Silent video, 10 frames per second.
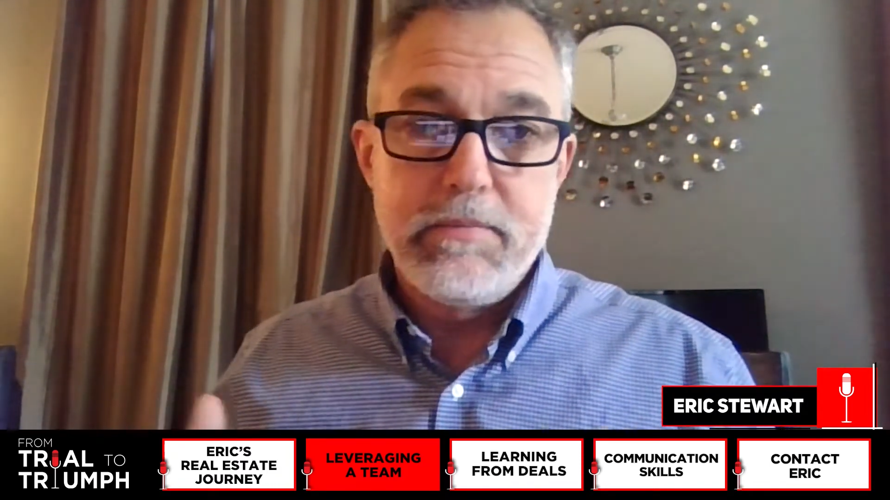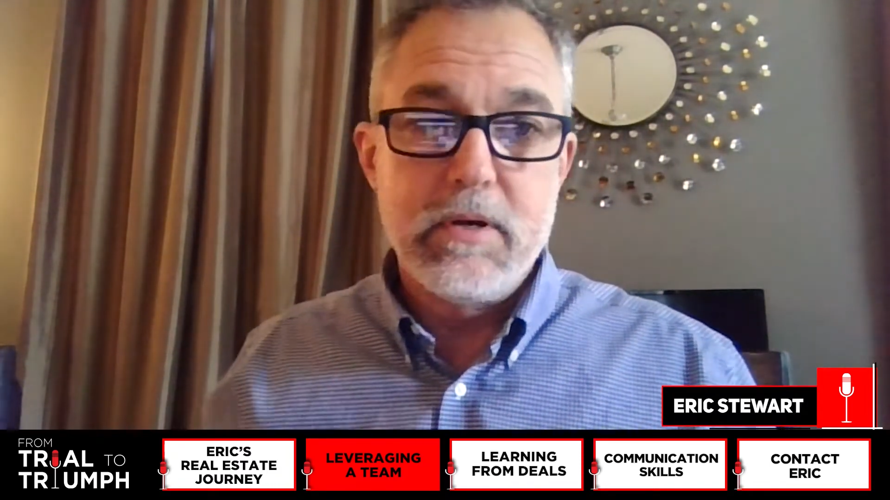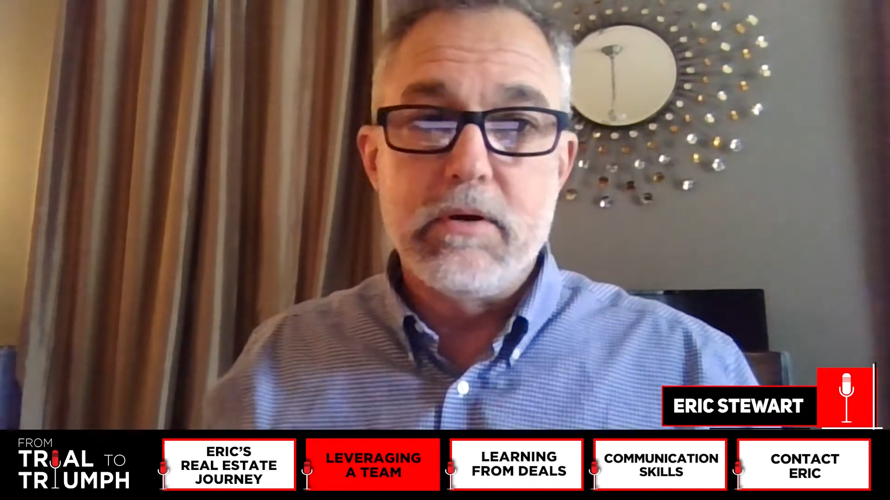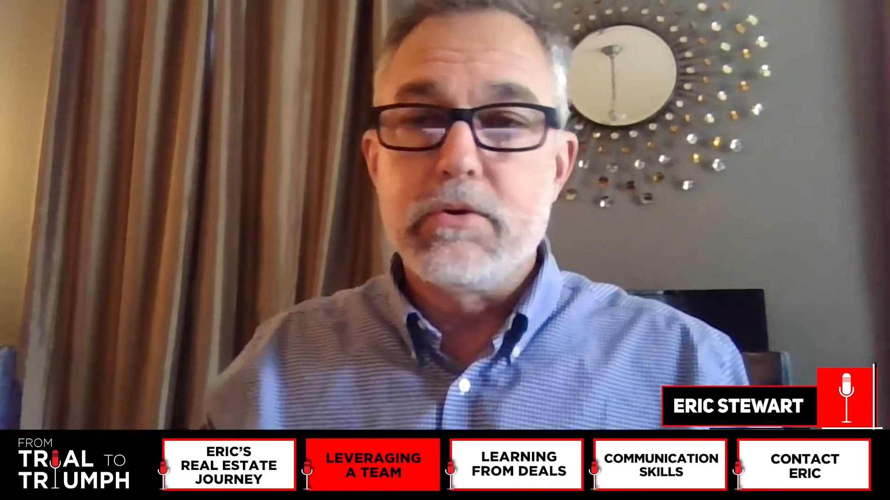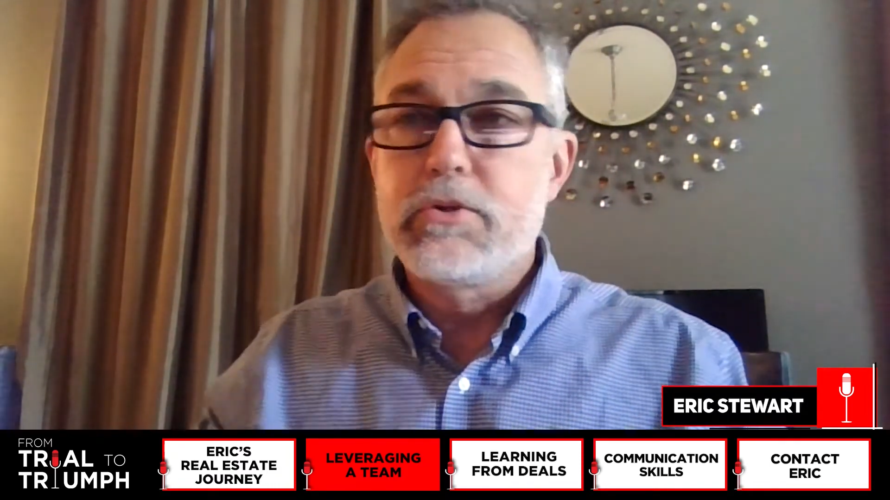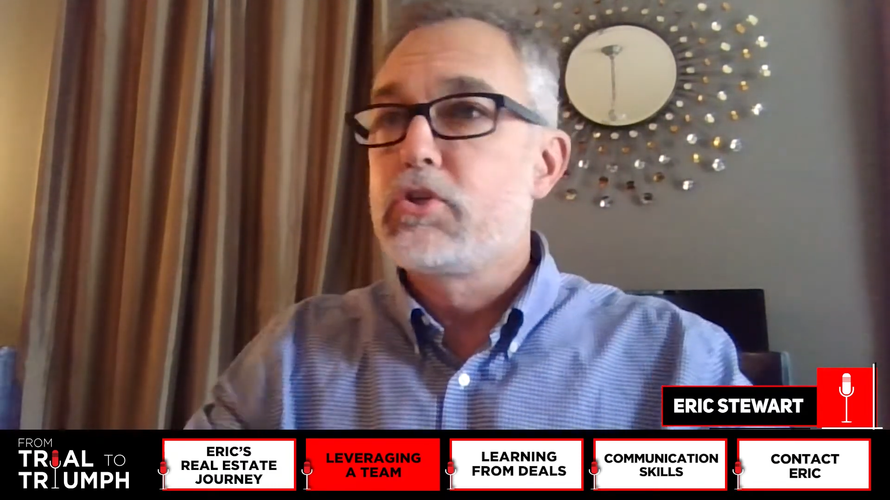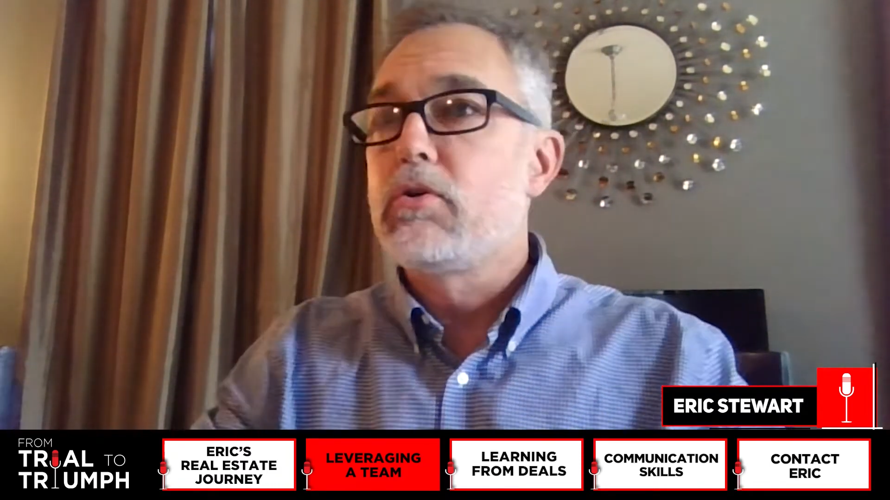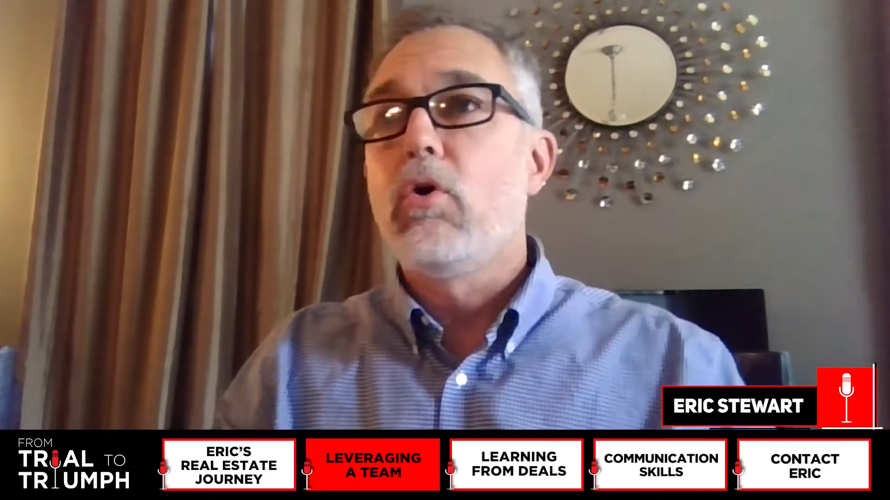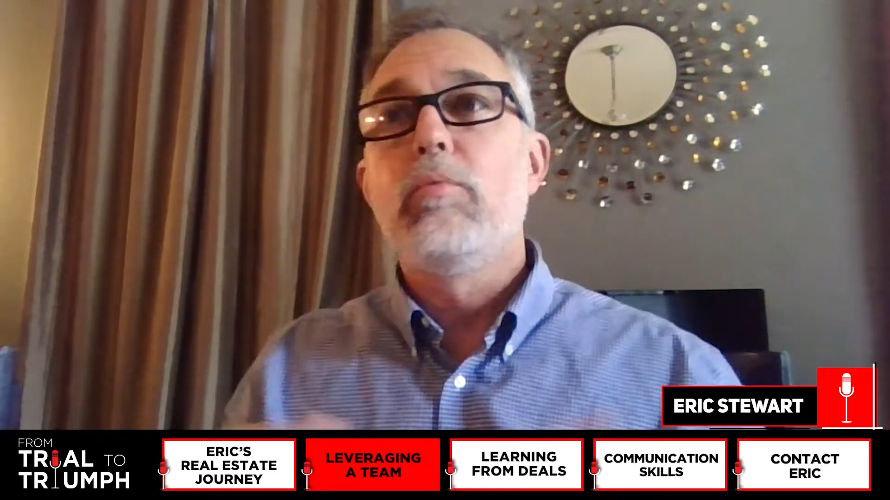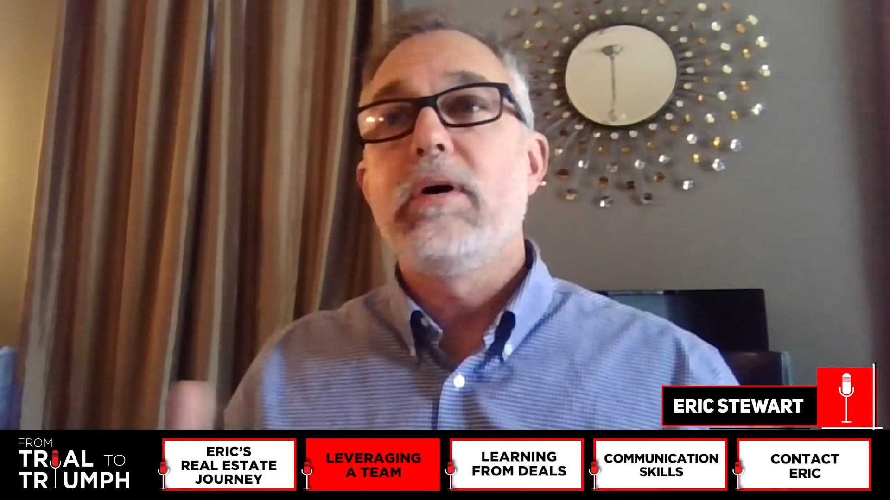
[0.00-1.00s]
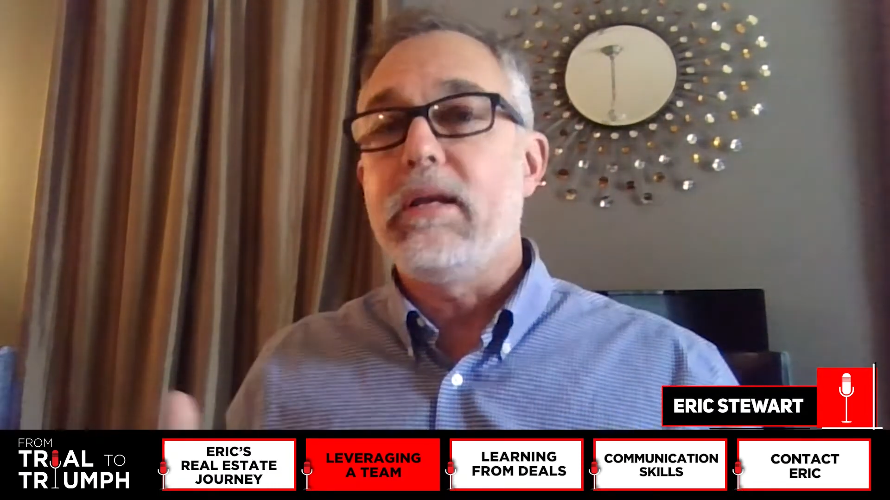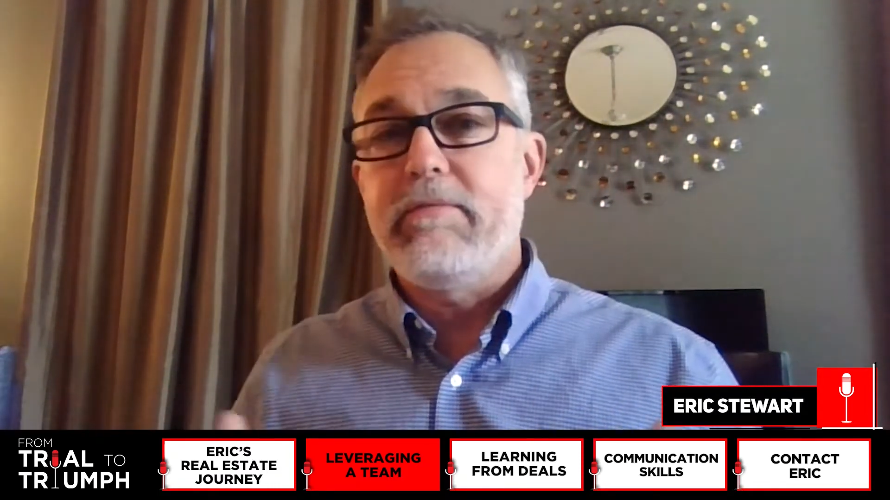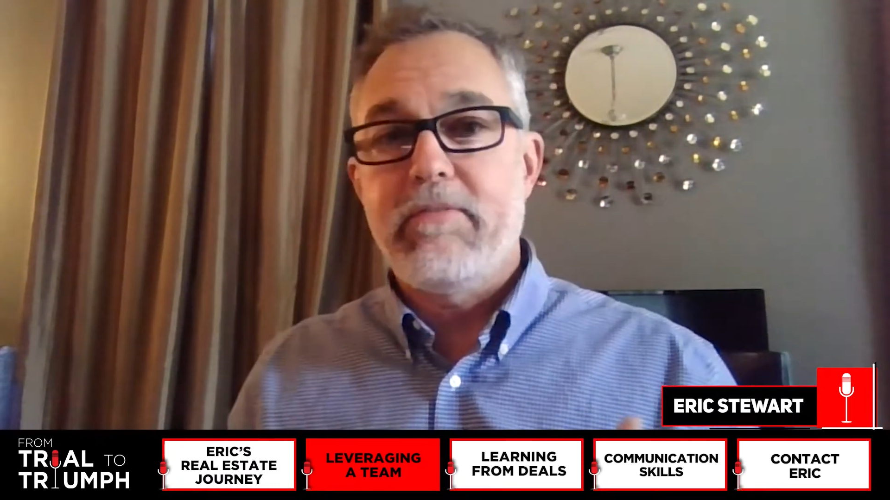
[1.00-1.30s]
There are so many